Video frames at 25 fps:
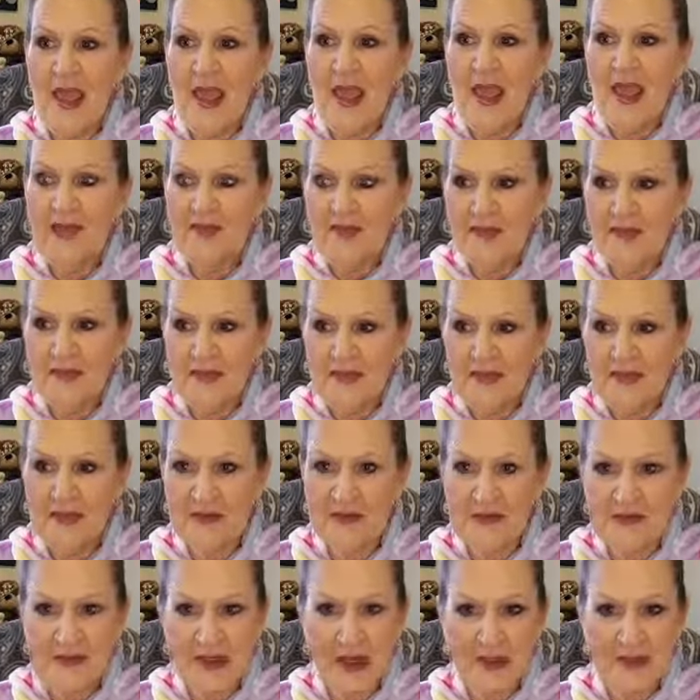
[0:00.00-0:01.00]
every
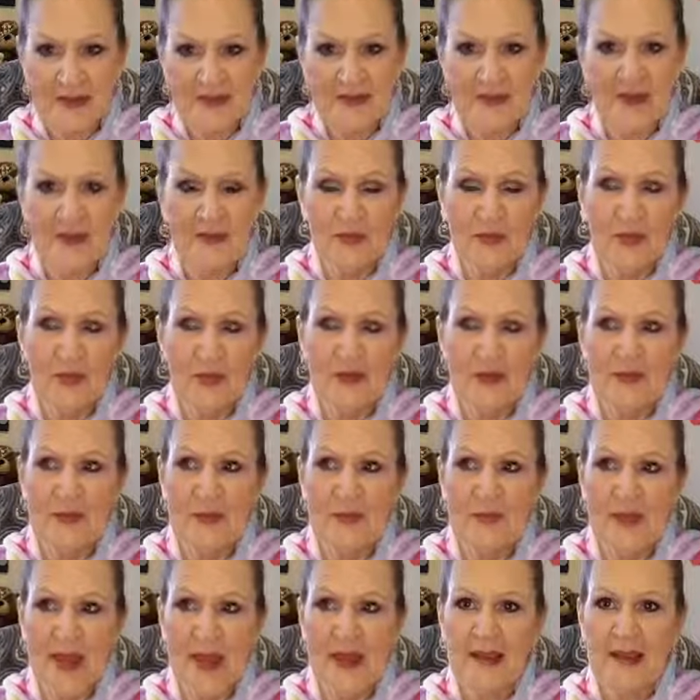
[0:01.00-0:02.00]
single time as I look
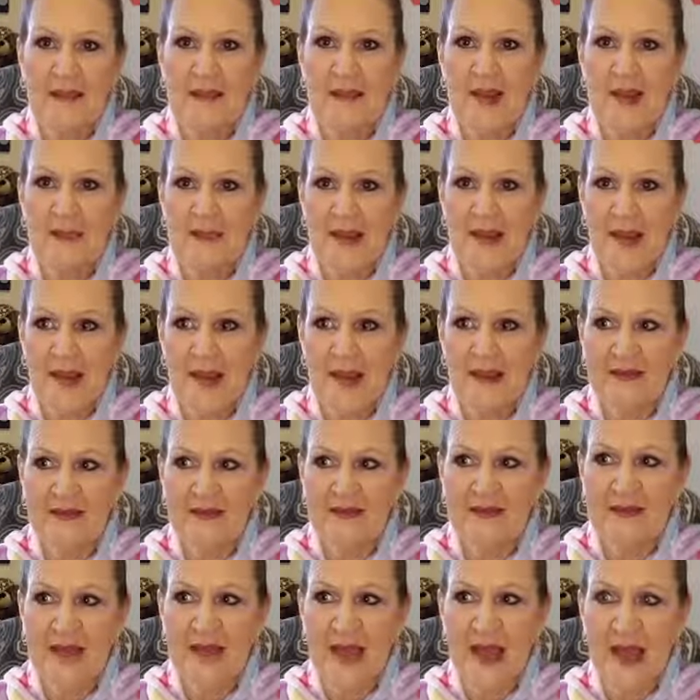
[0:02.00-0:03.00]
back at my
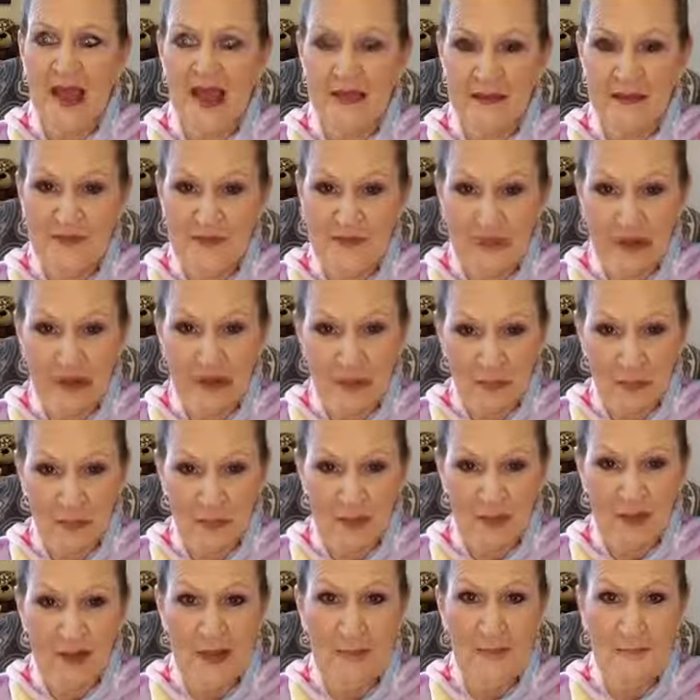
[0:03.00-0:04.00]
past that I have made a
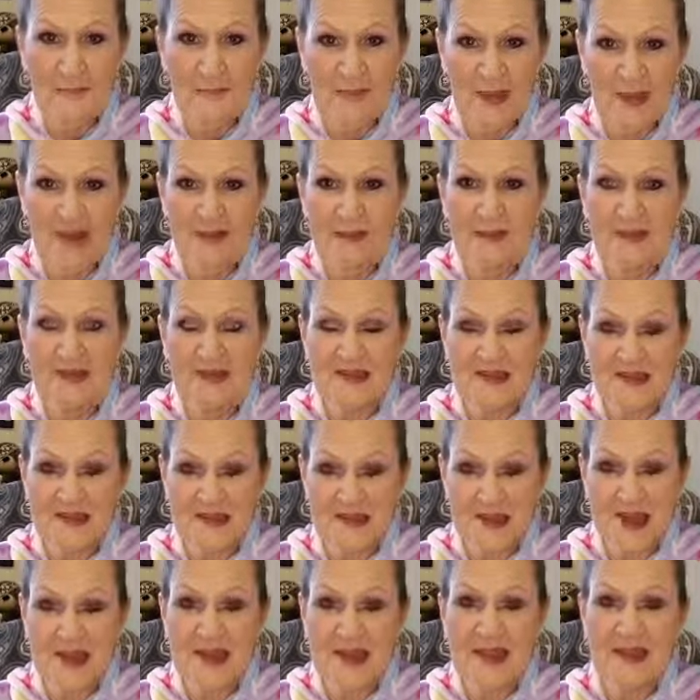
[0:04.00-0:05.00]
really big
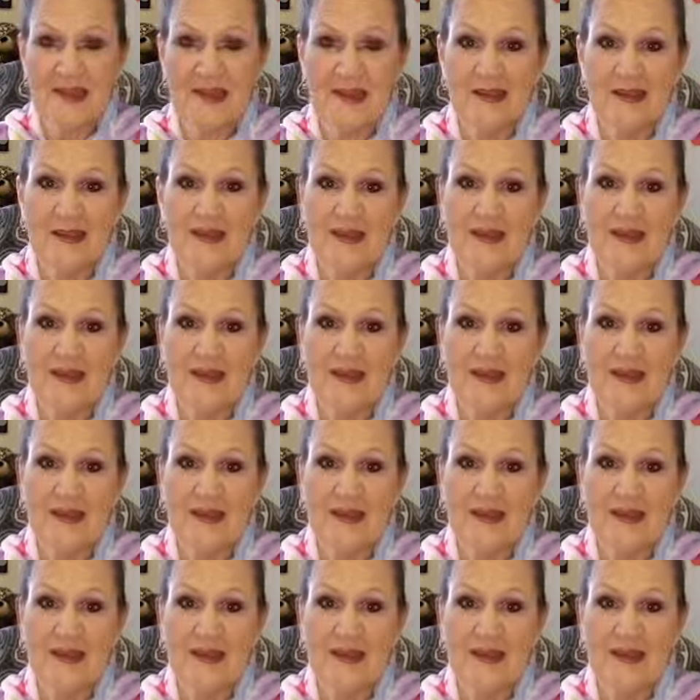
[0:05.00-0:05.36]
mistake